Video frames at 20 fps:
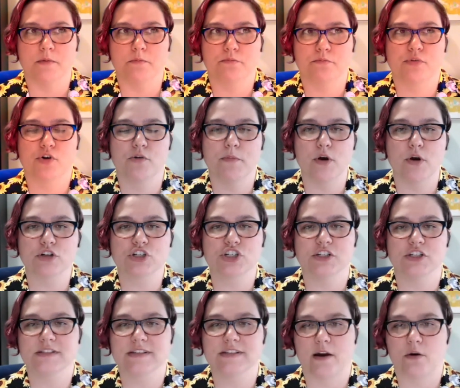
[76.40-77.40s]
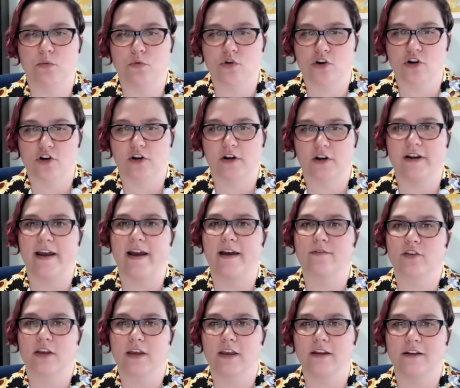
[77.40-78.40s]
promotions at work,
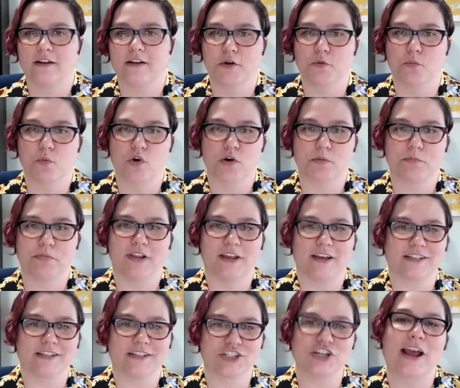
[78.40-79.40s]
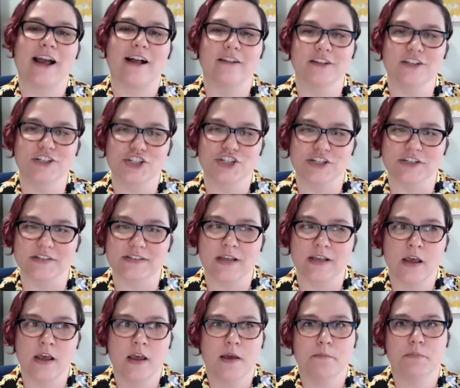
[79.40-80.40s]
navigating workplace challenges,
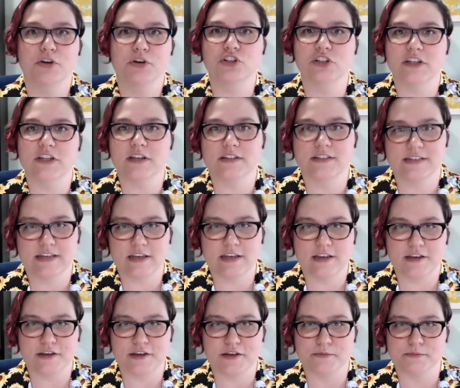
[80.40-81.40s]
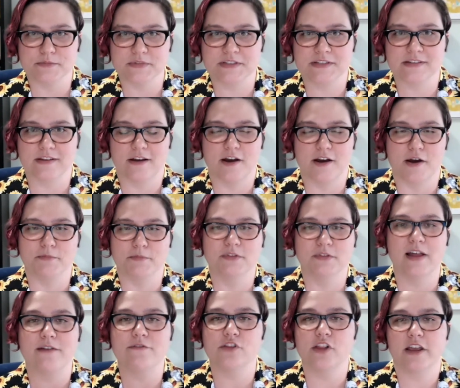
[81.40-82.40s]
building teams,
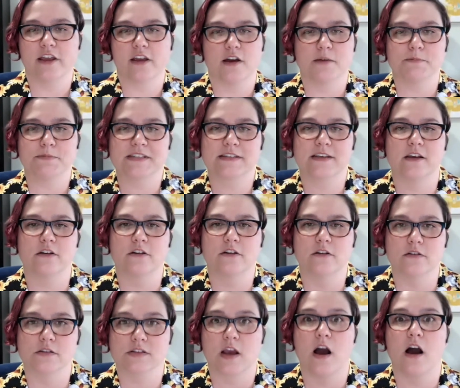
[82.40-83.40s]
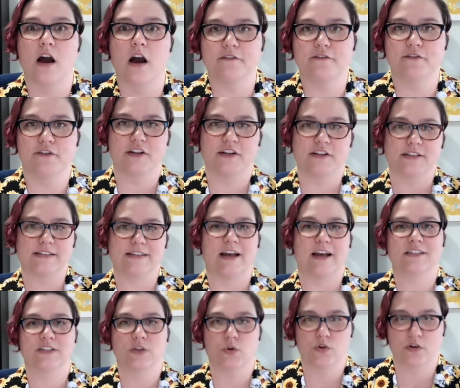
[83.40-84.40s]
leveling up skills, confidence,
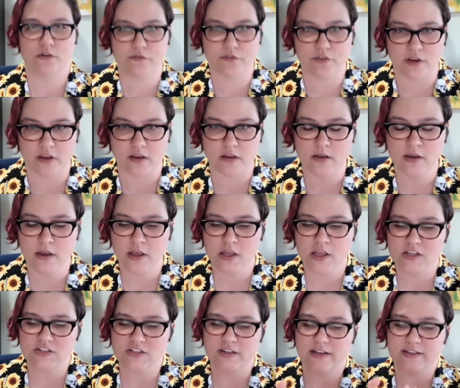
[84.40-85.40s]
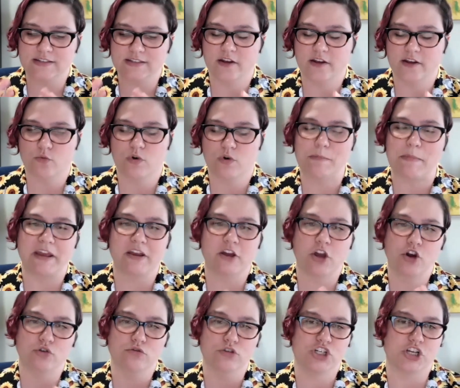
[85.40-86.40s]
that sort of thing. So that's kind of where my
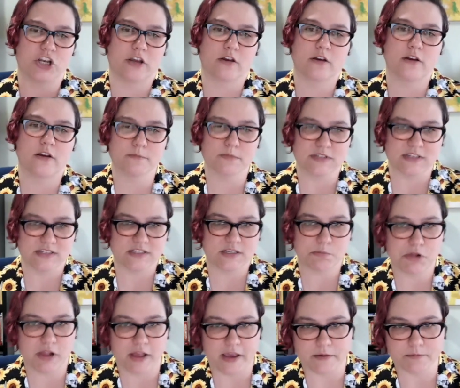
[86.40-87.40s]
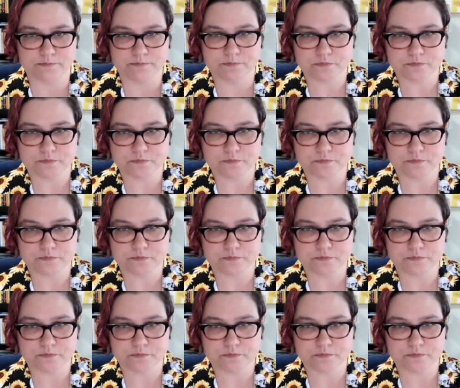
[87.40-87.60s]
coaching comes into play.